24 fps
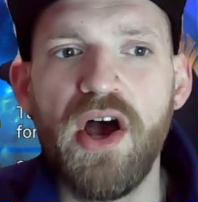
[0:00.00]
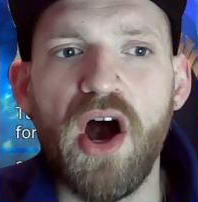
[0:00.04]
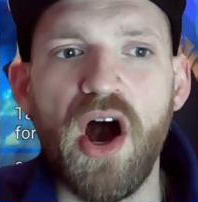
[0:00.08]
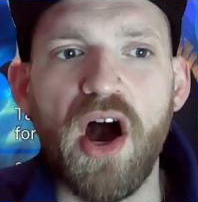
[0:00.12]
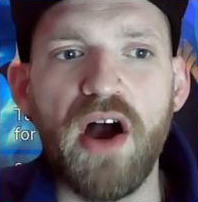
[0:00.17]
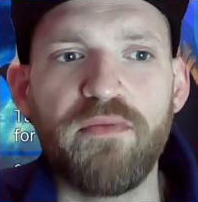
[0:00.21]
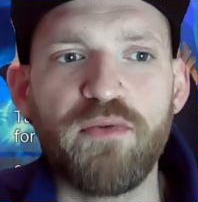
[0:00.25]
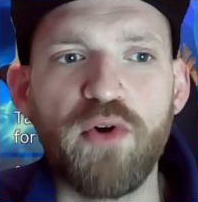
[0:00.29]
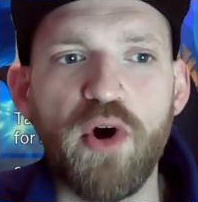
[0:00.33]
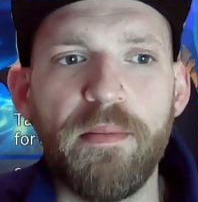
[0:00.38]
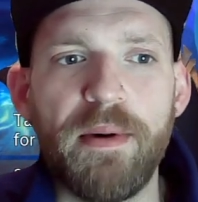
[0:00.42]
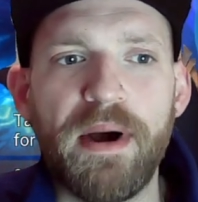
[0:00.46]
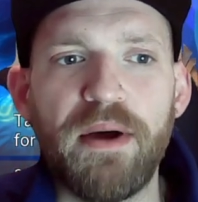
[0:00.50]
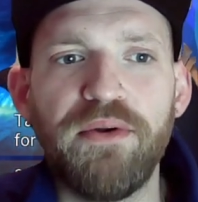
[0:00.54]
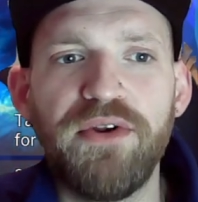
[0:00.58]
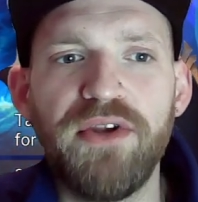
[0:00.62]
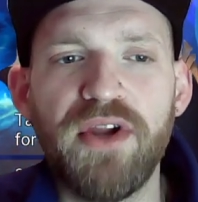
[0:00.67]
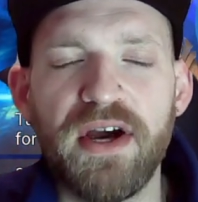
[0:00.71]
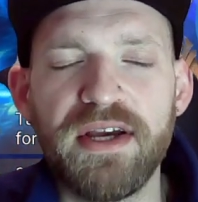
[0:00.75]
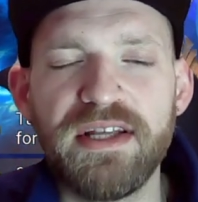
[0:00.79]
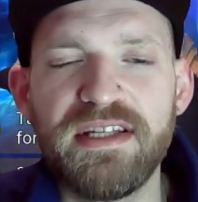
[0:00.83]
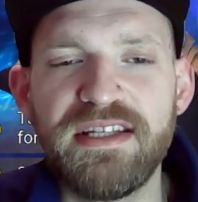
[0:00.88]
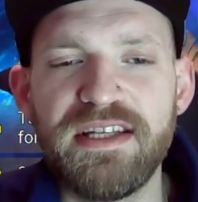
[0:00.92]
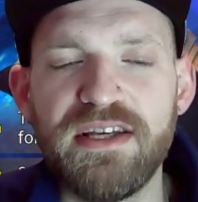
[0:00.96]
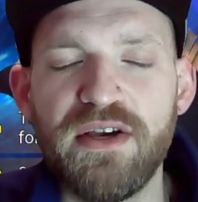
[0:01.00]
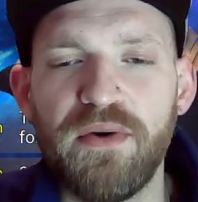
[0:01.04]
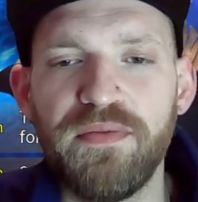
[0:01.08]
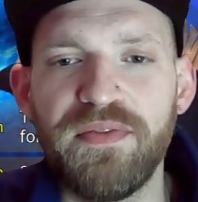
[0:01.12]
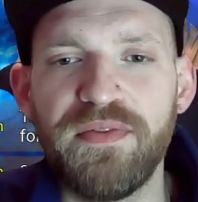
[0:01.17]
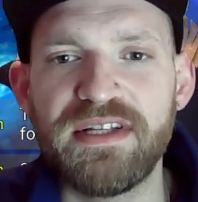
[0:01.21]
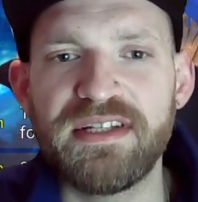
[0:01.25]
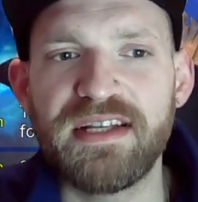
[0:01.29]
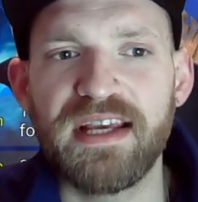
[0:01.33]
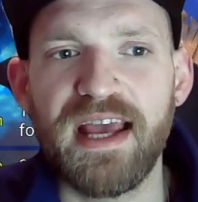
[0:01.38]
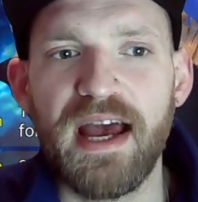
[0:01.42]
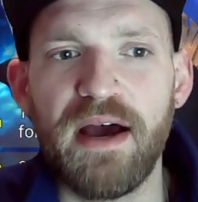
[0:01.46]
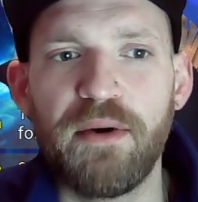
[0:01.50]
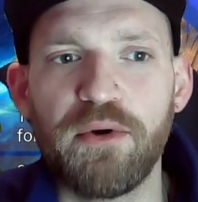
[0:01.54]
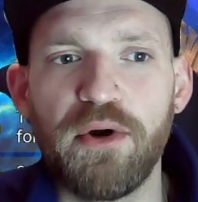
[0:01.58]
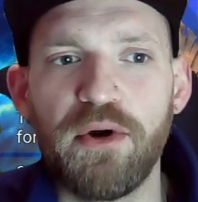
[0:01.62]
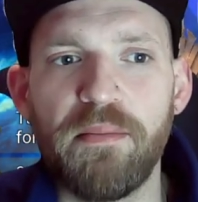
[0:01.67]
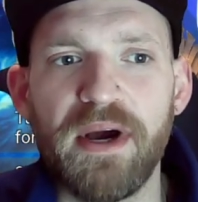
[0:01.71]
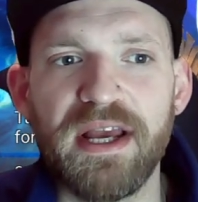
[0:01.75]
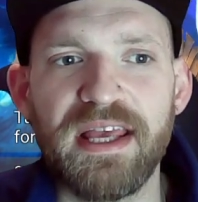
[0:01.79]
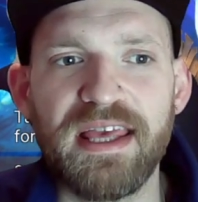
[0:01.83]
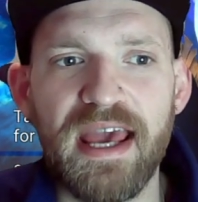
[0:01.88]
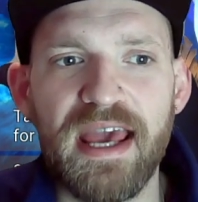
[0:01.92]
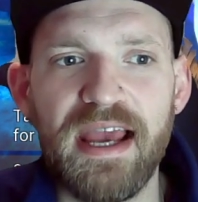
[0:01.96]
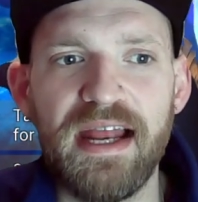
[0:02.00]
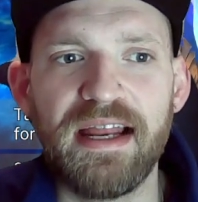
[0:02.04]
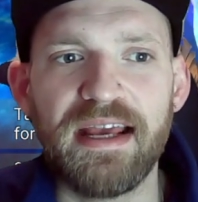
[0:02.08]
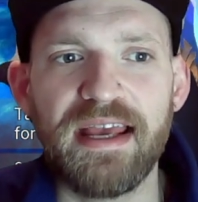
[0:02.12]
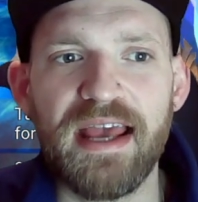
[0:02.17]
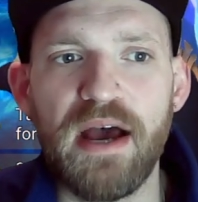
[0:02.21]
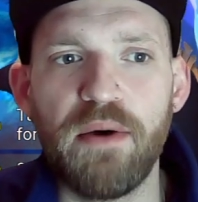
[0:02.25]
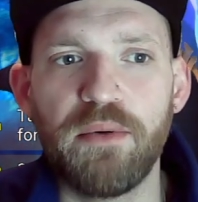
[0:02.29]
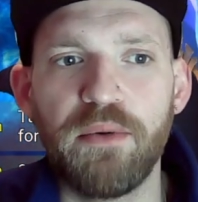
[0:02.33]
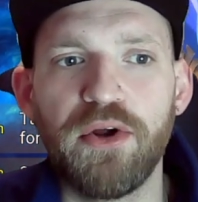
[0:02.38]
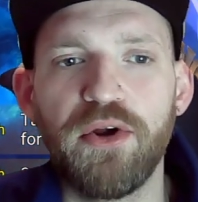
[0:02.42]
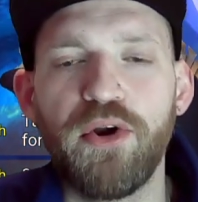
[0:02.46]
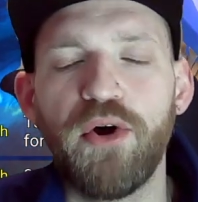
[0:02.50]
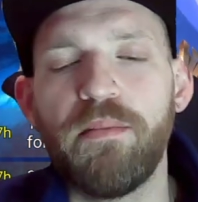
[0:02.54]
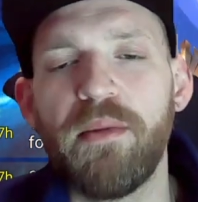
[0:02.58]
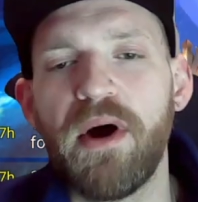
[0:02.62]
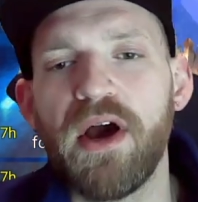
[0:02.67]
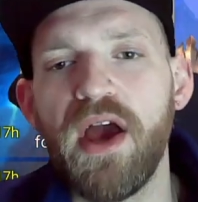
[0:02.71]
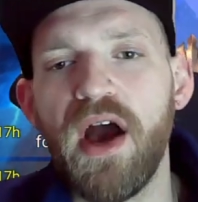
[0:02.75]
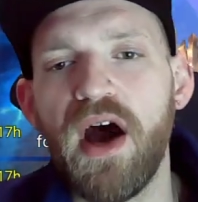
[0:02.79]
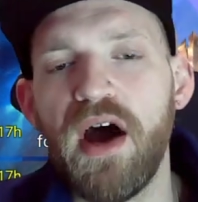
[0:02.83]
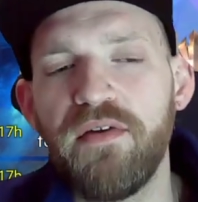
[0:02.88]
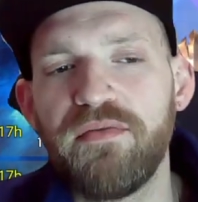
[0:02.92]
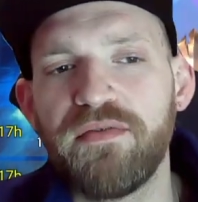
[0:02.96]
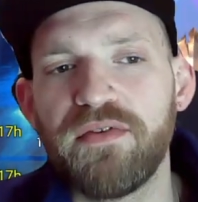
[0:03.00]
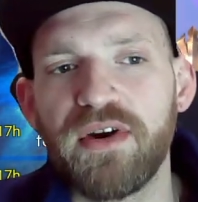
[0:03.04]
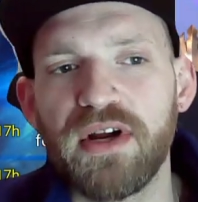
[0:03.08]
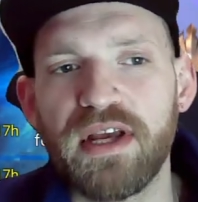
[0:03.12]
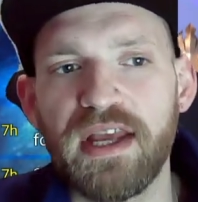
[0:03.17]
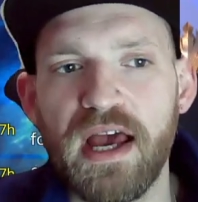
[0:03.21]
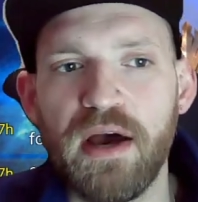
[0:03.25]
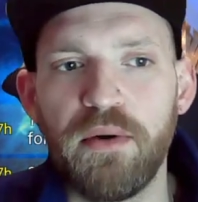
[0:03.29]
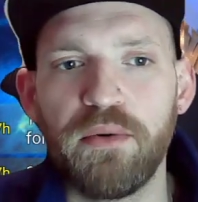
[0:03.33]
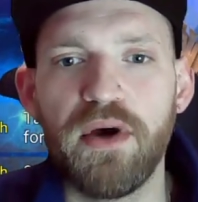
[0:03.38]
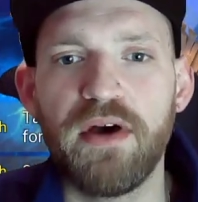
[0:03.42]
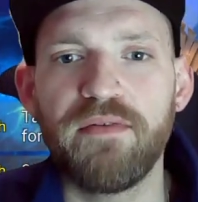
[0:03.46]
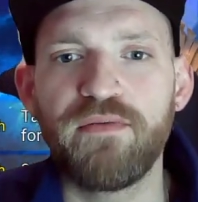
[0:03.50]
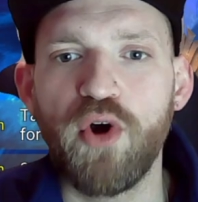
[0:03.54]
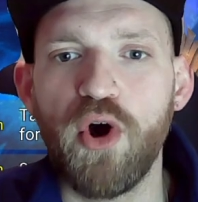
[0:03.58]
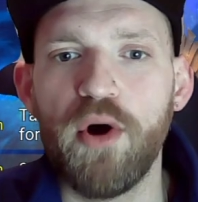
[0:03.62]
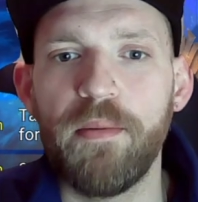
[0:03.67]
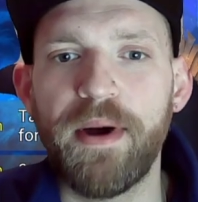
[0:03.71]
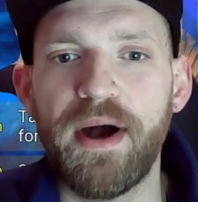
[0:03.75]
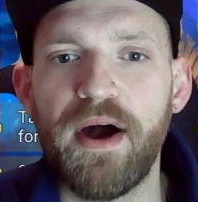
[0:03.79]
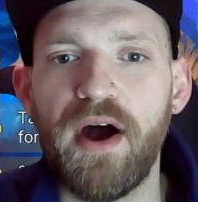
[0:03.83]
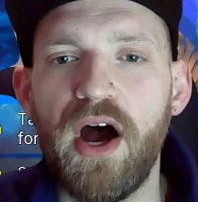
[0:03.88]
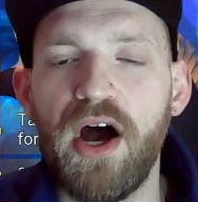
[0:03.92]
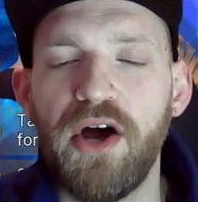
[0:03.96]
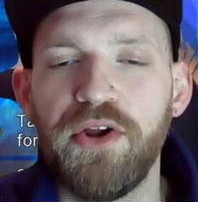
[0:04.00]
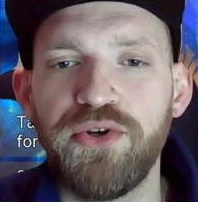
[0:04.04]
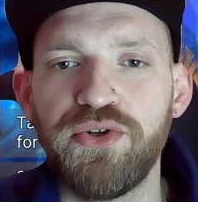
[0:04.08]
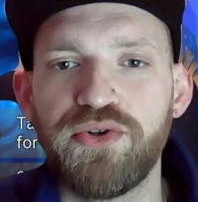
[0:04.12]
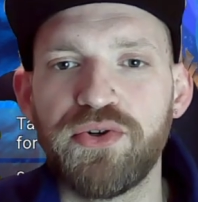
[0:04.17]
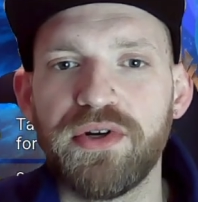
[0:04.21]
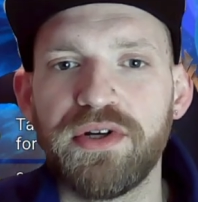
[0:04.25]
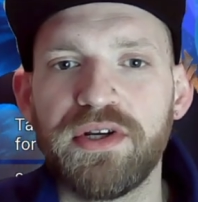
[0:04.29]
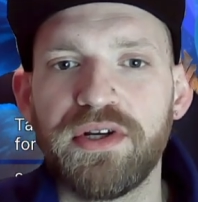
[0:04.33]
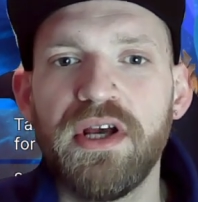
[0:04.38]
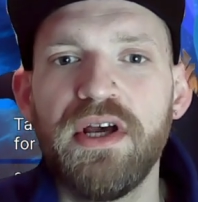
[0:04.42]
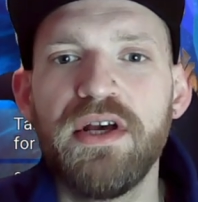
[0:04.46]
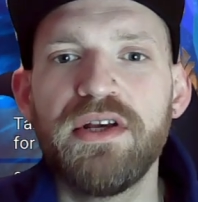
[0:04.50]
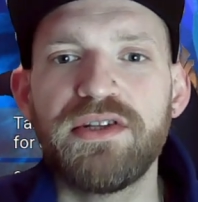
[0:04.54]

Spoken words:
I've got about 90 on this account, on my Kale account, and on my other account I've got about 100.